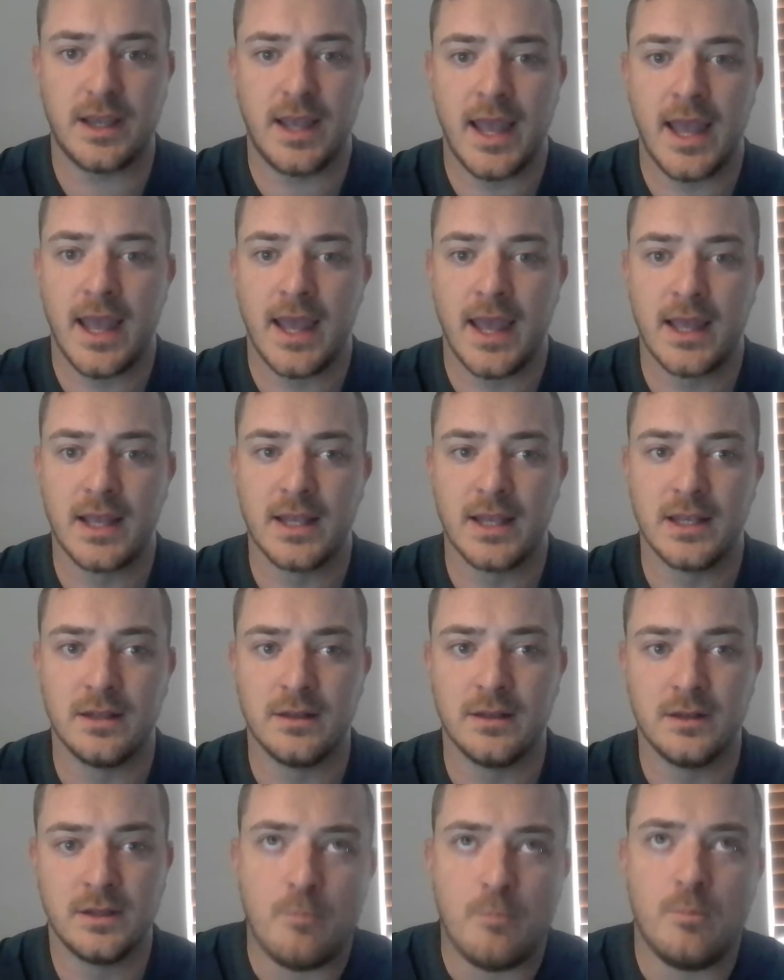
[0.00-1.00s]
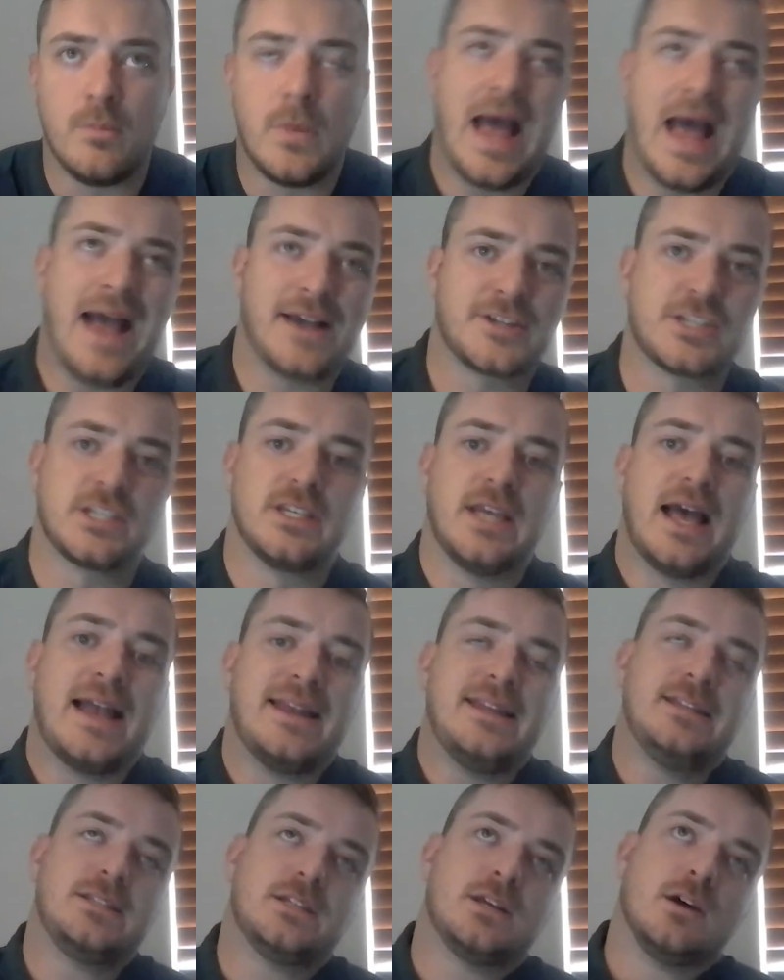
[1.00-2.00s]
And I
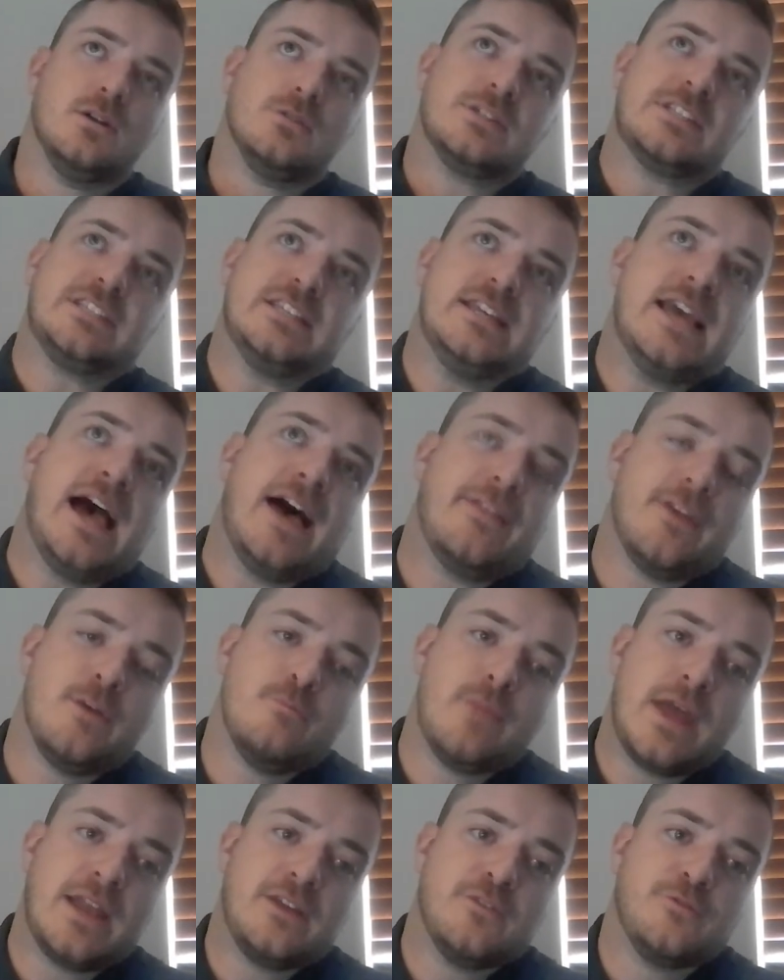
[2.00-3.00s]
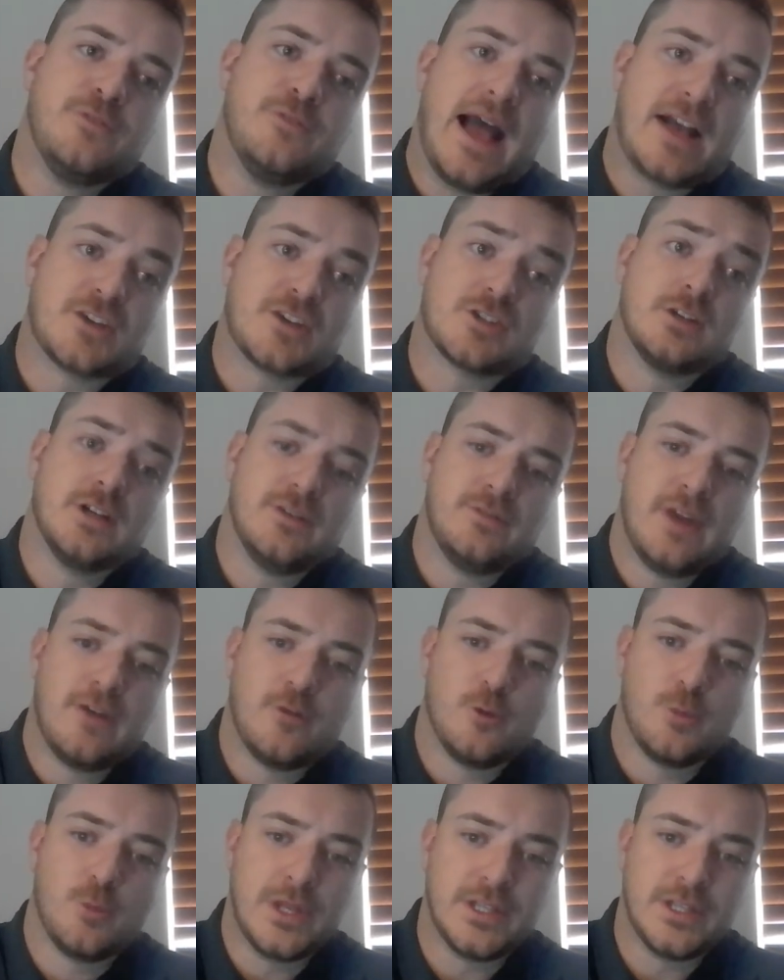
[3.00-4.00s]
need to go see how they manufacture it. I've
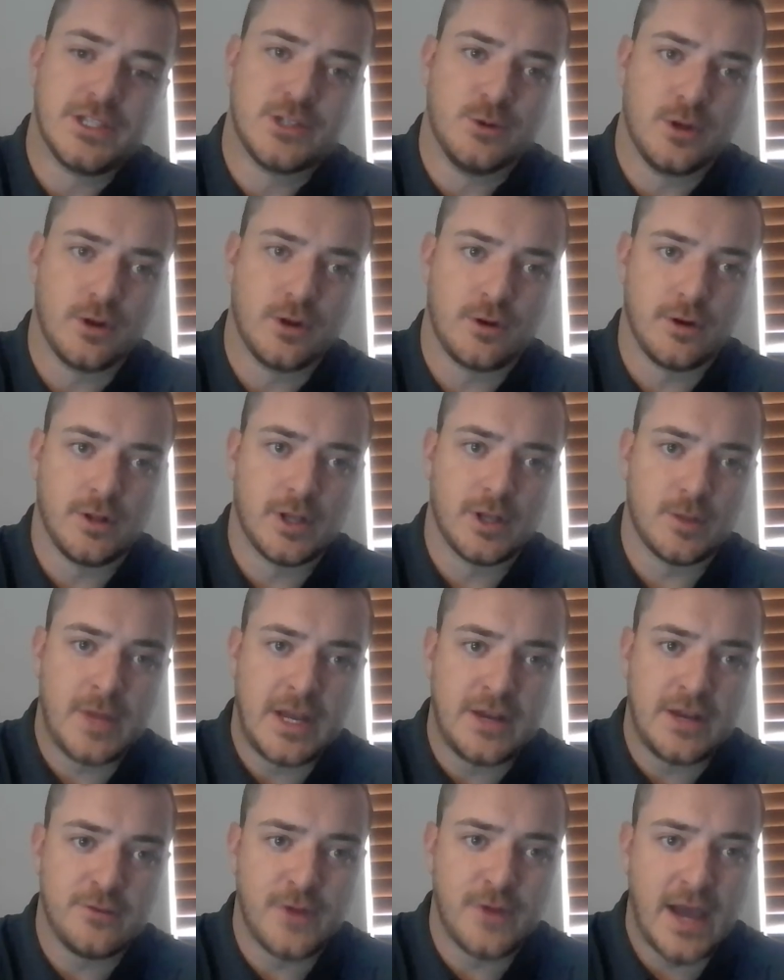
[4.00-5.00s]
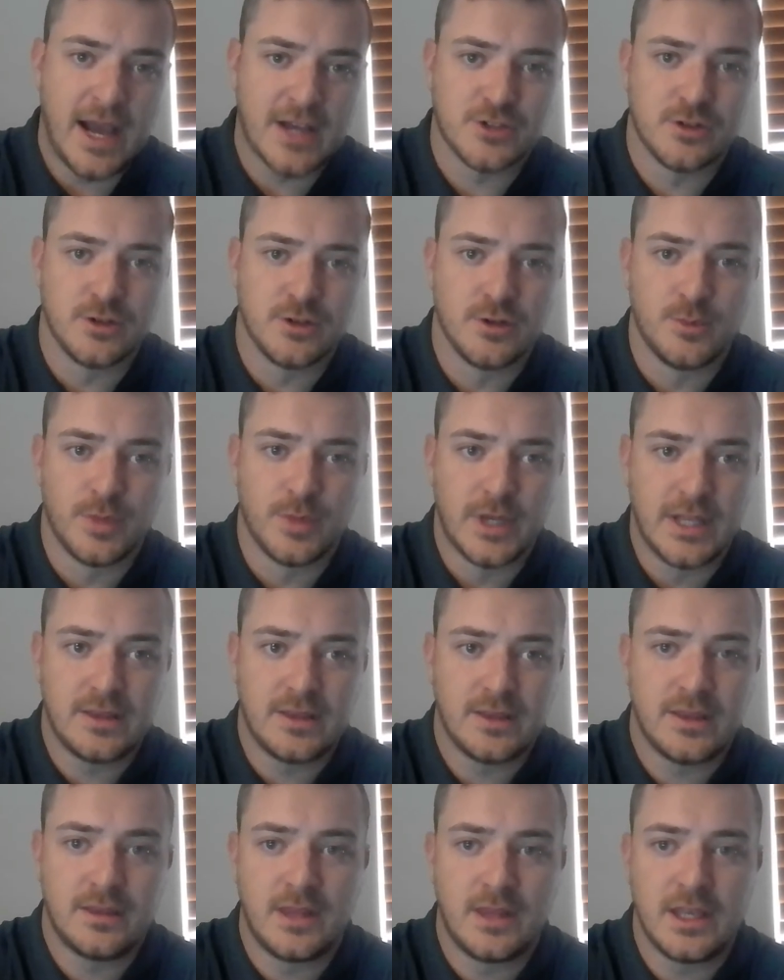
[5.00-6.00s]
never been to an acrylic manufacturer, but
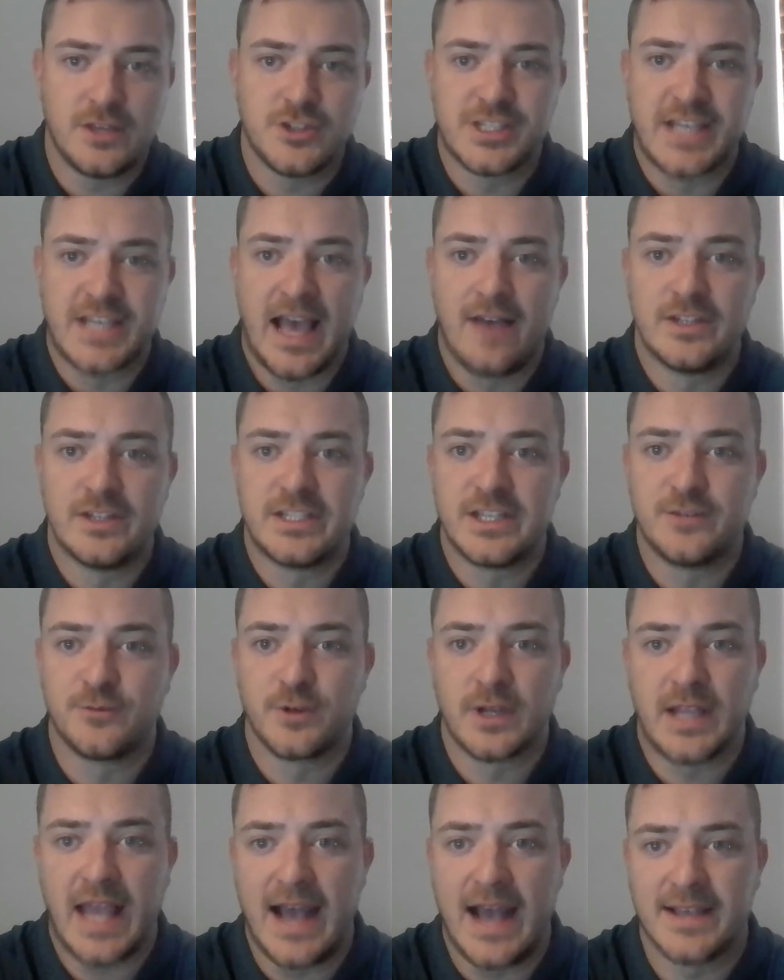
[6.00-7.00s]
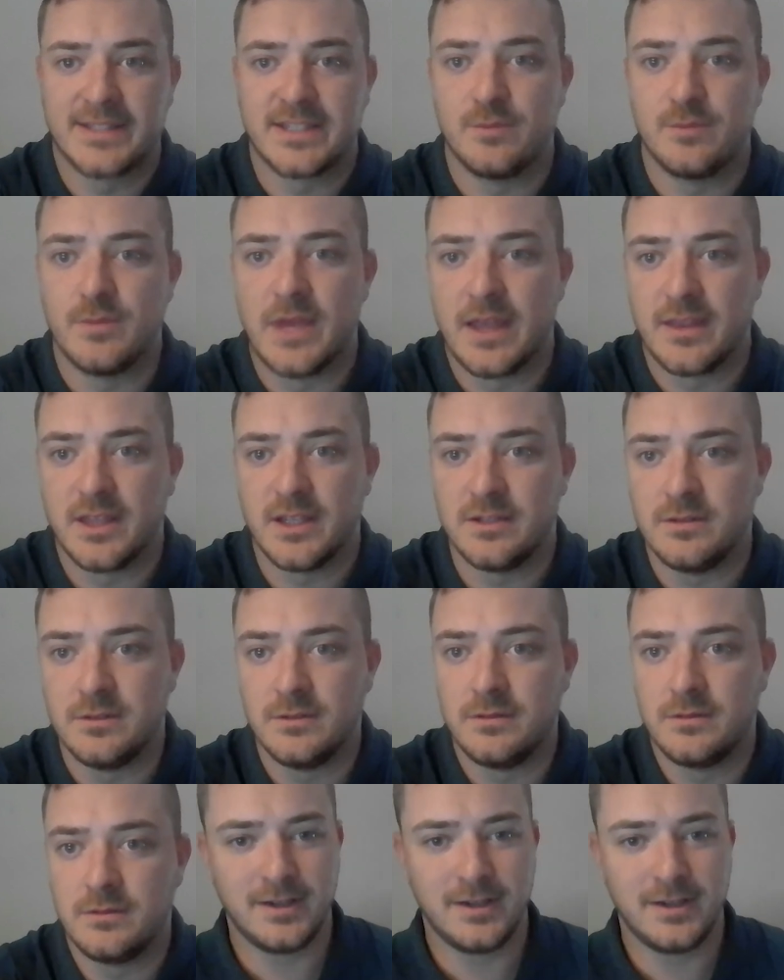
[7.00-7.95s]
they just have a different casting method.